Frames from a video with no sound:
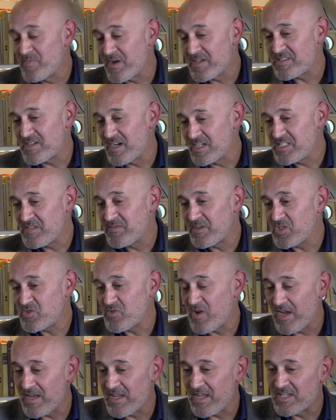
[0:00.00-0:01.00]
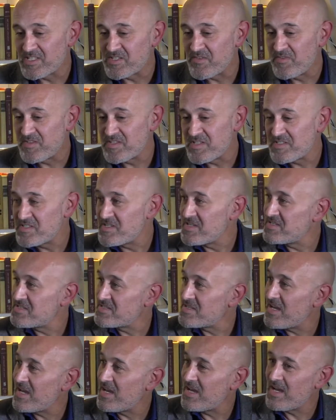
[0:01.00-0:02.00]
my scientific training as a
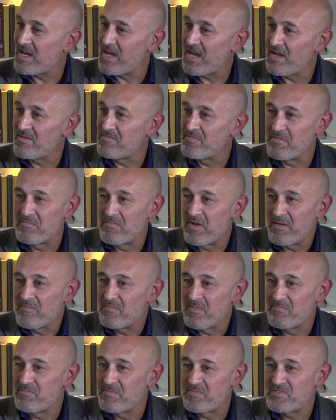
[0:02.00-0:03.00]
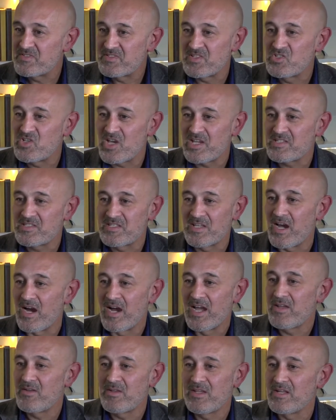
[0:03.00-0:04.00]
physicist suggests that
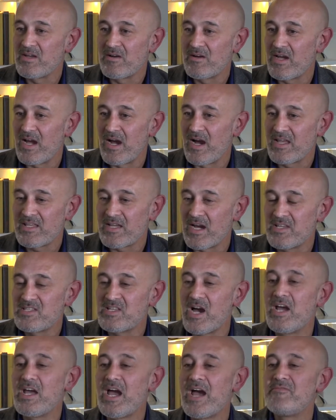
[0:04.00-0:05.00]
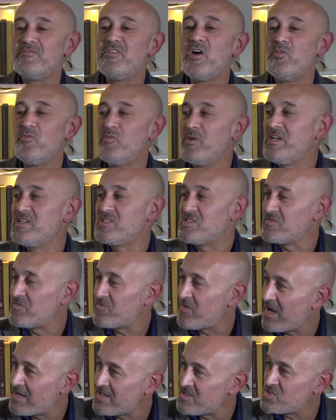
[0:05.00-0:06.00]
I have no reason
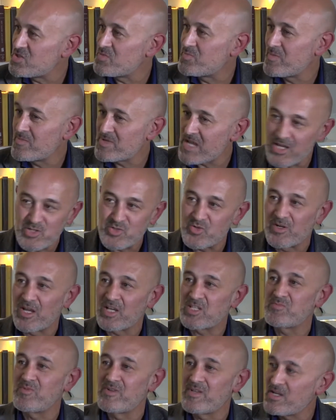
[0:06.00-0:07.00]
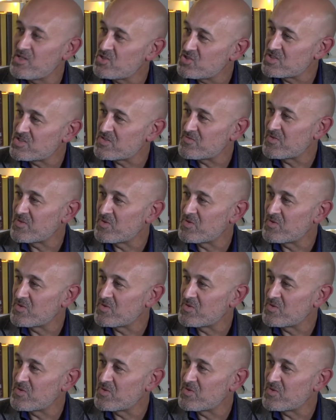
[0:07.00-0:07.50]
for any supernatural explanations for